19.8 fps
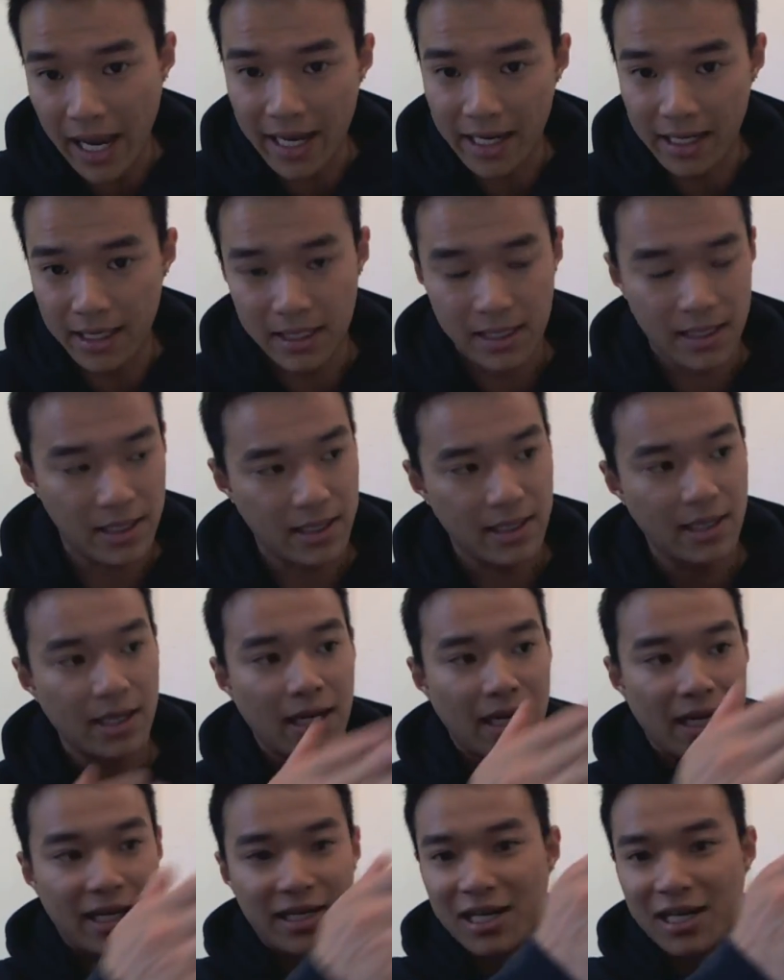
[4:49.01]
Hey,
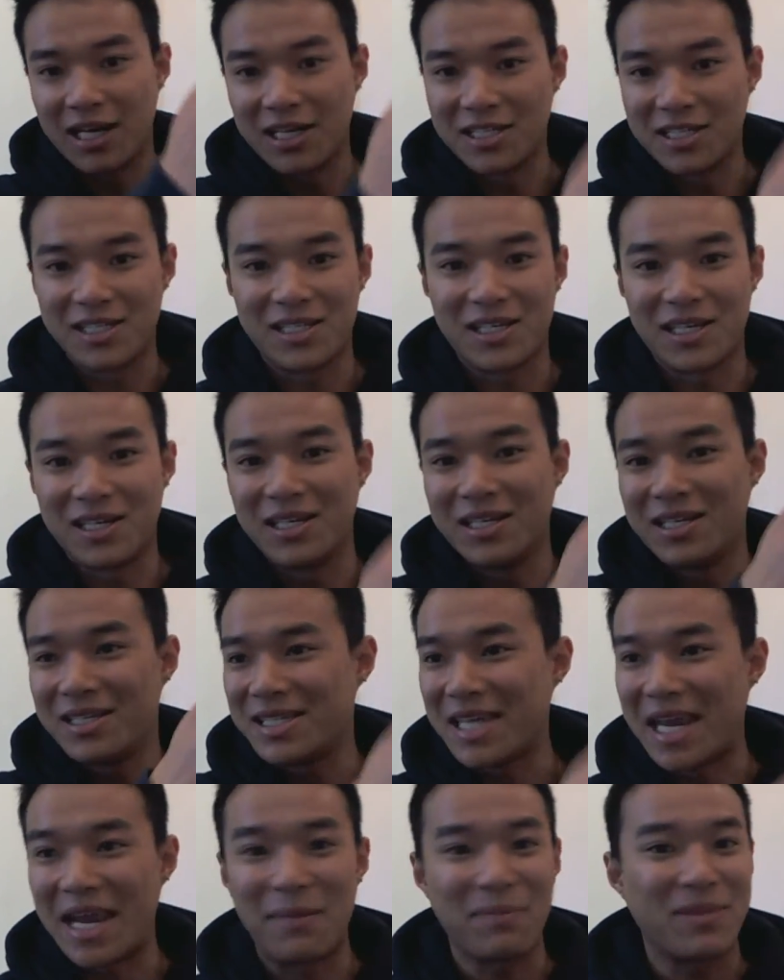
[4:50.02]
it does the
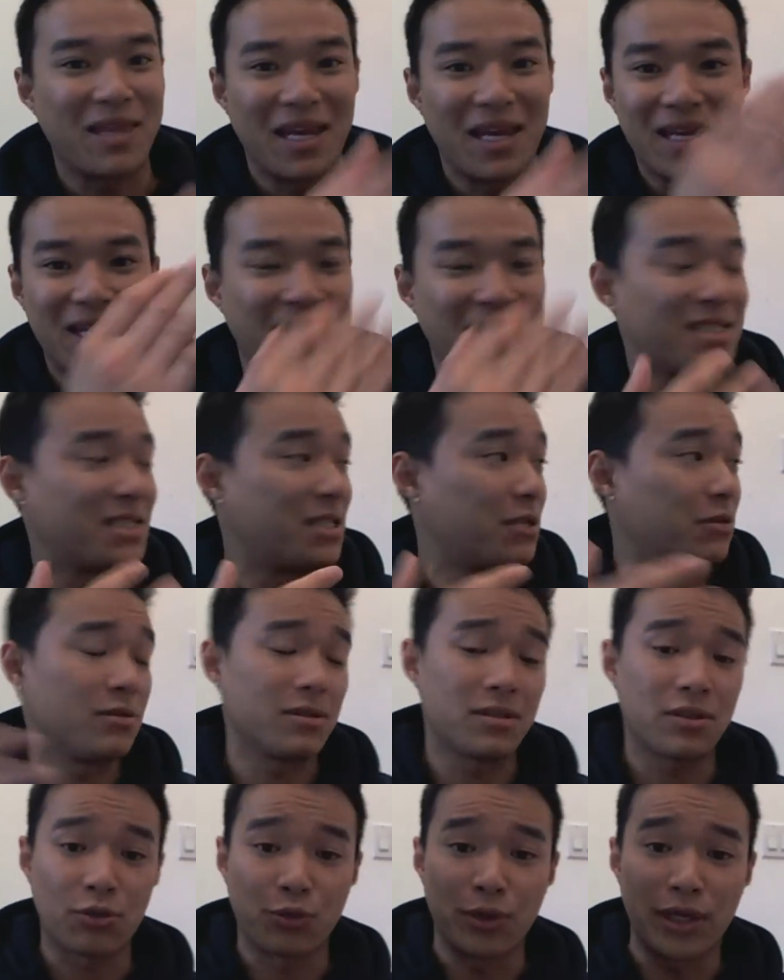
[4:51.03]
same thing as
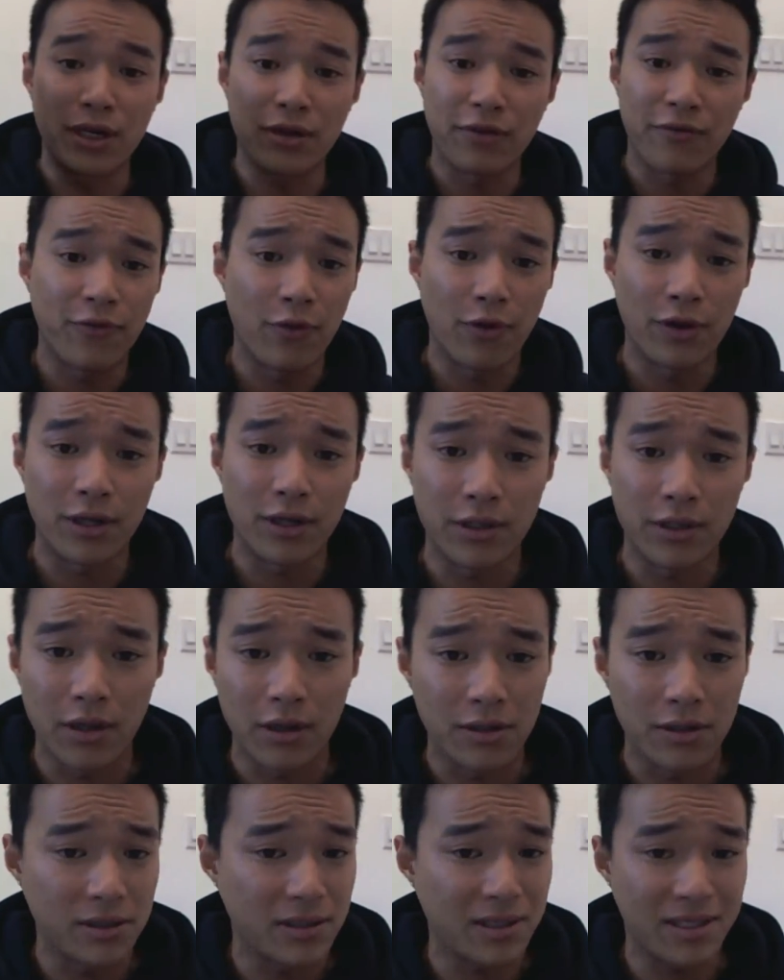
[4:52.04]
those $300,
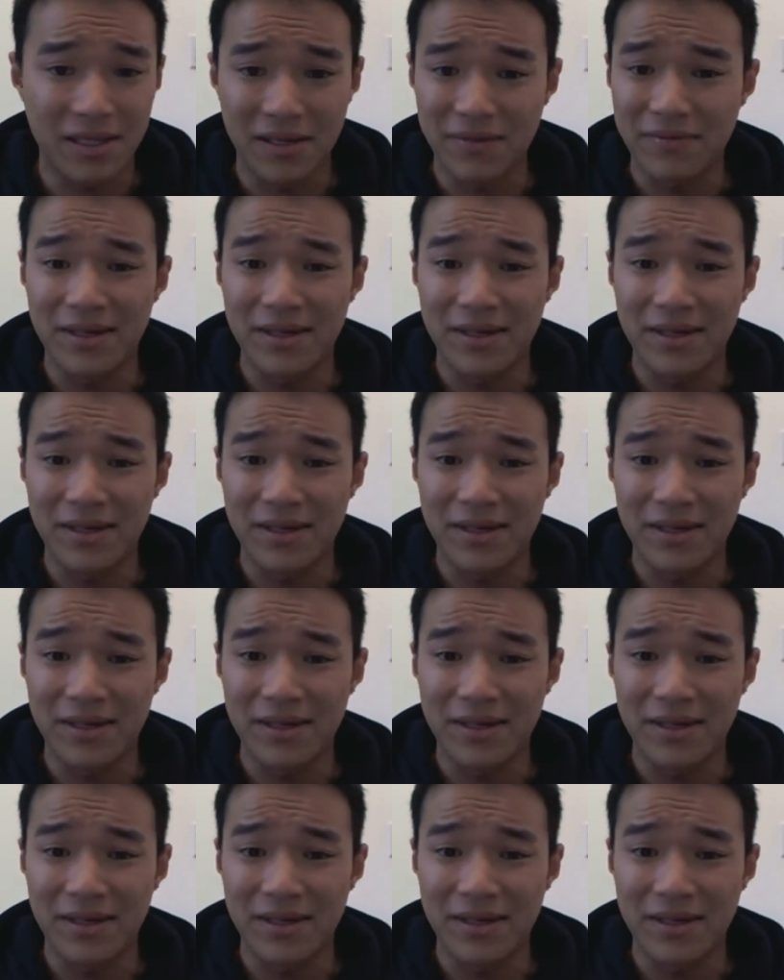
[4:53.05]
$400,